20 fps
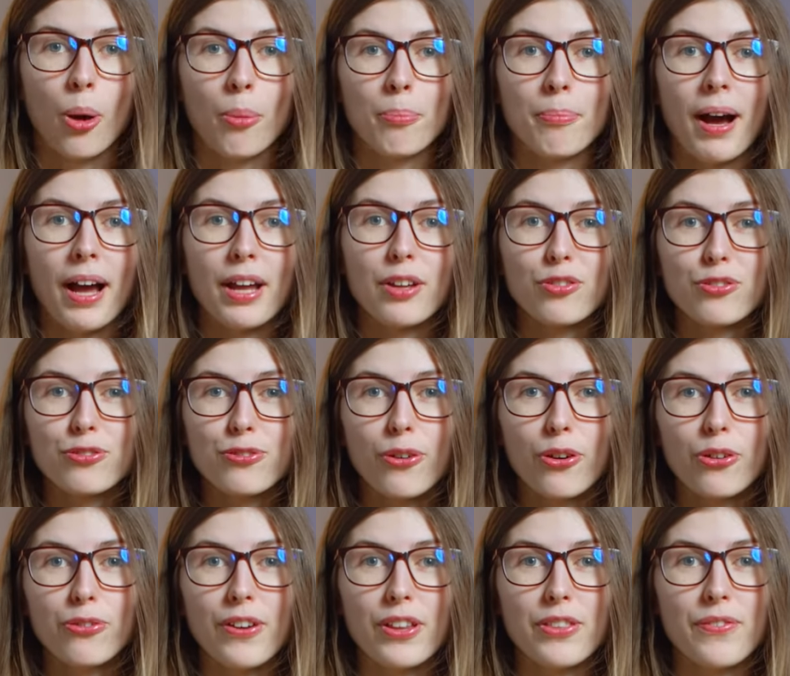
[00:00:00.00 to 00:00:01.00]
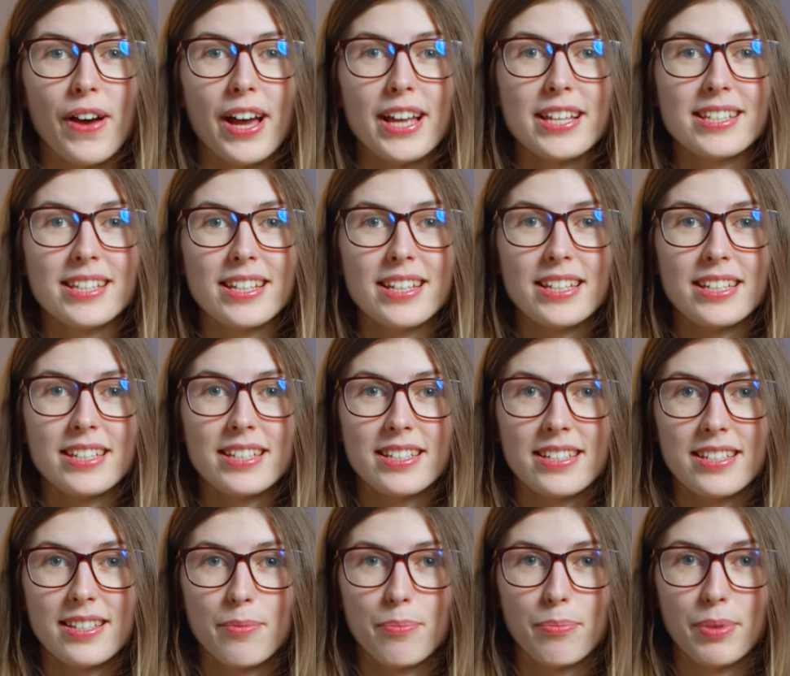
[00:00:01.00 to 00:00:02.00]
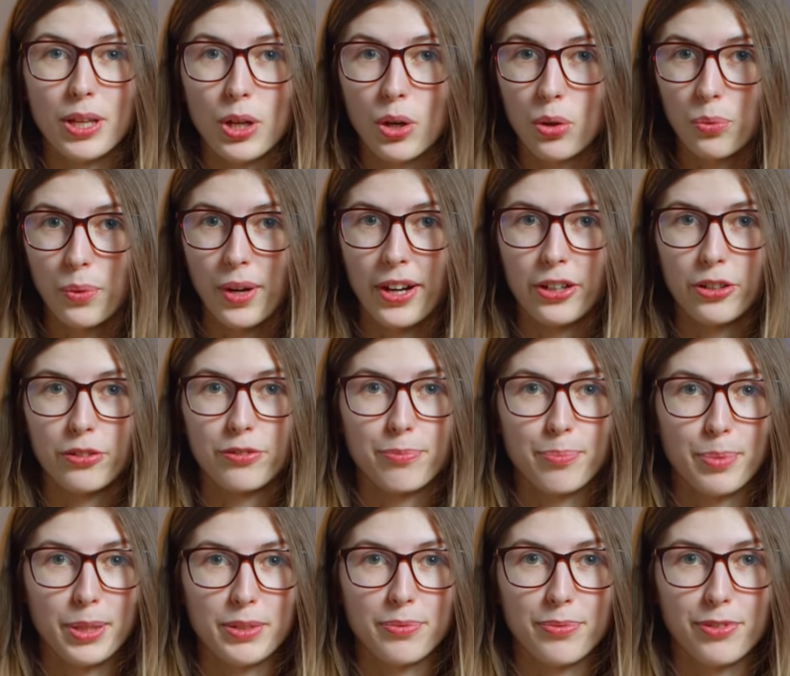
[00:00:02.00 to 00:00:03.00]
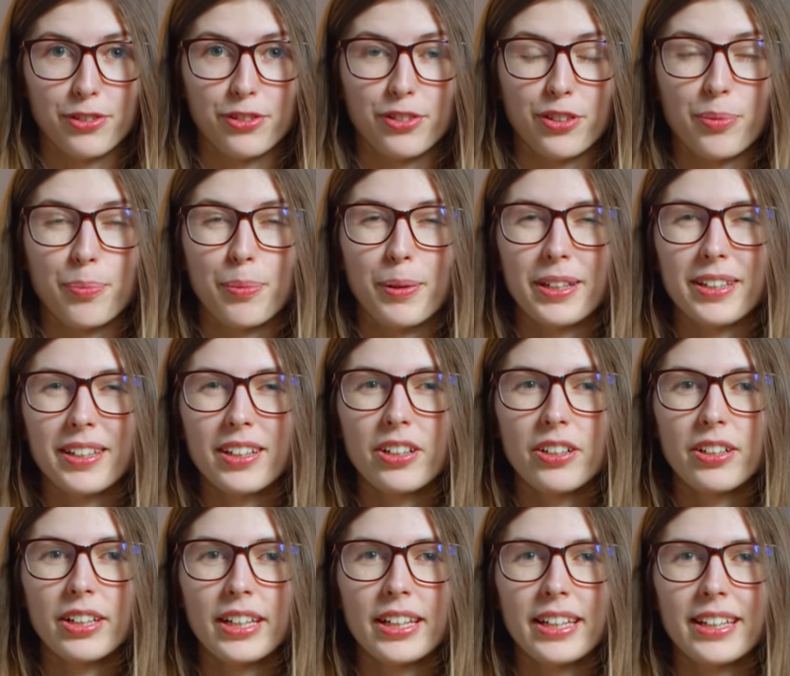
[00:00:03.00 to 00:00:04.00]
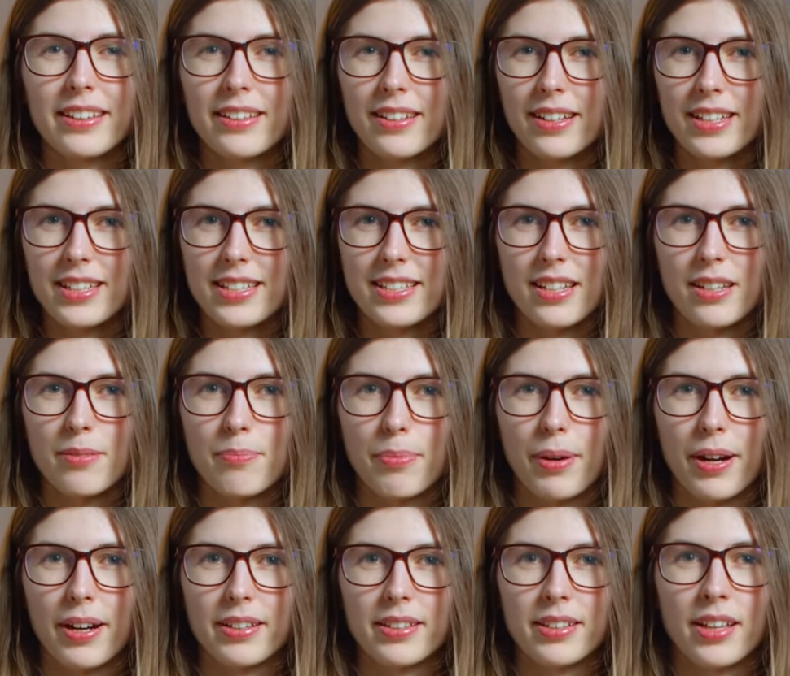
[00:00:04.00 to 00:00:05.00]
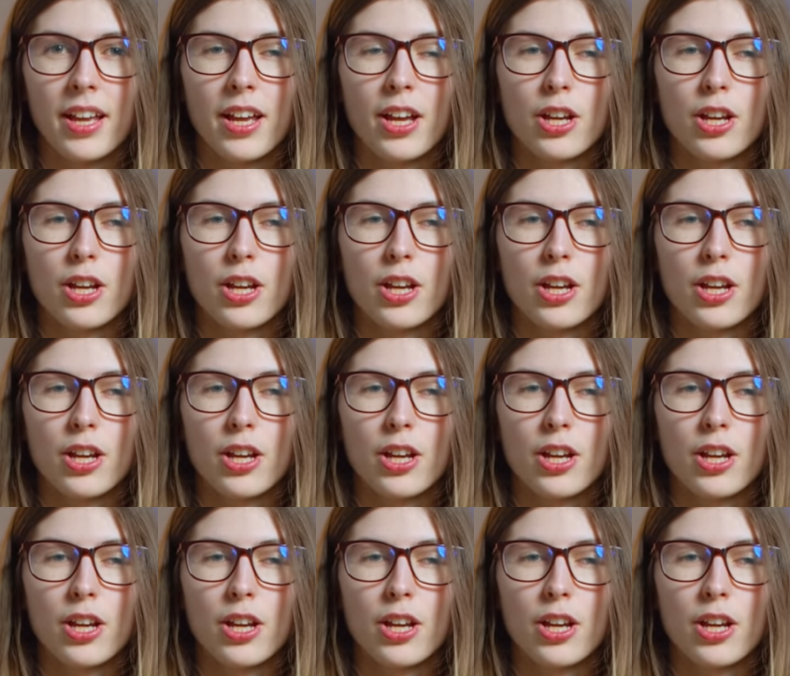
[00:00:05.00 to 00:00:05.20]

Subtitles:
My fourth advice is be aware of pitfalls, particularly in the listening part.